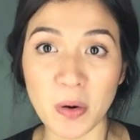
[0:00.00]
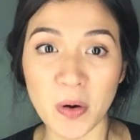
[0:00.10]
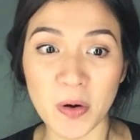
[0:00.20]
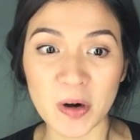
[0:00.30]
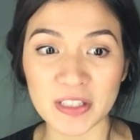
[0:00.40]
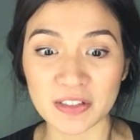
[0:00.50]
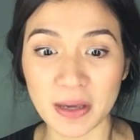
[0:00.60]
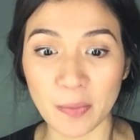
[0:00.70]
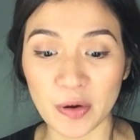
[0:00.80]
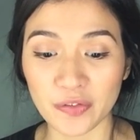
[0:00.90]
boys, you
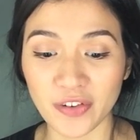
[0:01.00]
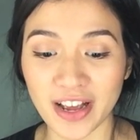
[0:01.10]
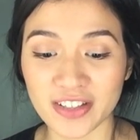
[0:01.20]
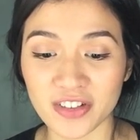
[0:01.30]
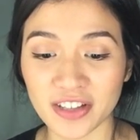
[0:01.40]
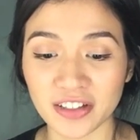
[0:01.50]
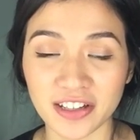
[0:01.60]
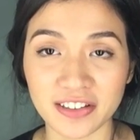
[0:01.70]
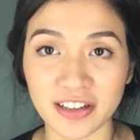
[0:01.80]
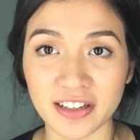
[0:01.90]
get boyfriends, you
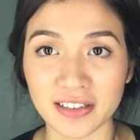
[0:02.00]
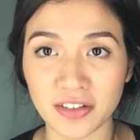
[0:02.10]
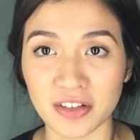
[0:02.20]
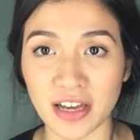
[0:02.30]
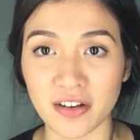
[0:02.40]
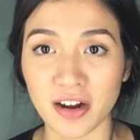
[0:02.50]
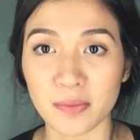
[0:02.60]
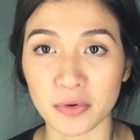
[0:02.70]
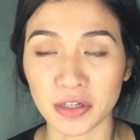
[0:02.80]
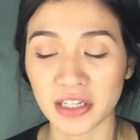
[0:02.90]
gata-gata, and then you get your
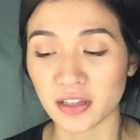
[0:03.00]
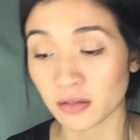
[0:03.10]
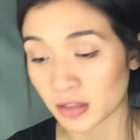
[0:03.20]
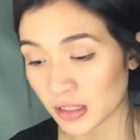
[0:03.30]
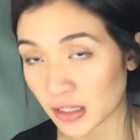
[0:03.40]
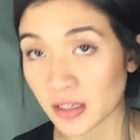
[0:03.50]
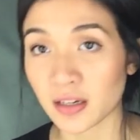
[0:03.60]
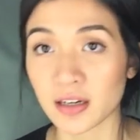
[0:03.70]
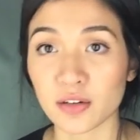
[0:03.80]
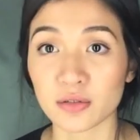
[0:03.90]
heart broken, and you eat,
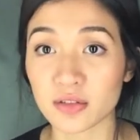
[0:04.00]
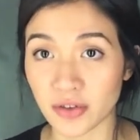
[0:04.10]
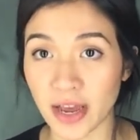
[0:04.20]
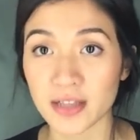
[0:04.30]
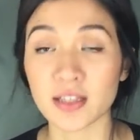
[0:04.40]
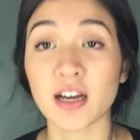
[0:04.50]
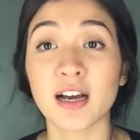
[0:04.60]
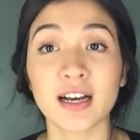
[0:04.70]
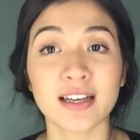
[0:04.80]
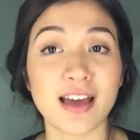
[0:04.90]
and then you stress.
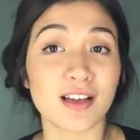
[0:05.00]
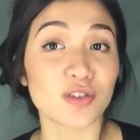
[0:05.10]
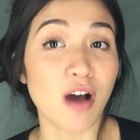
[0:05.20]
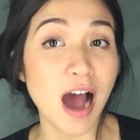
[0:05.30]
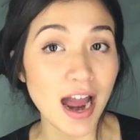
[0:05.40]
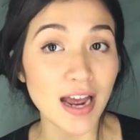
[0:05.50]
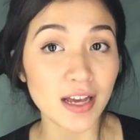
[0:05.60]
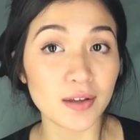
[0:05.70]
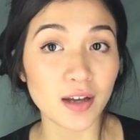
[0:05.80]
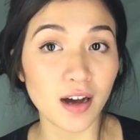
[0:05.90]
Yeah, so
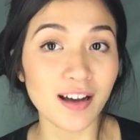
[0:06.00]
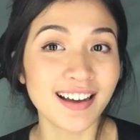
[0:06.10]
I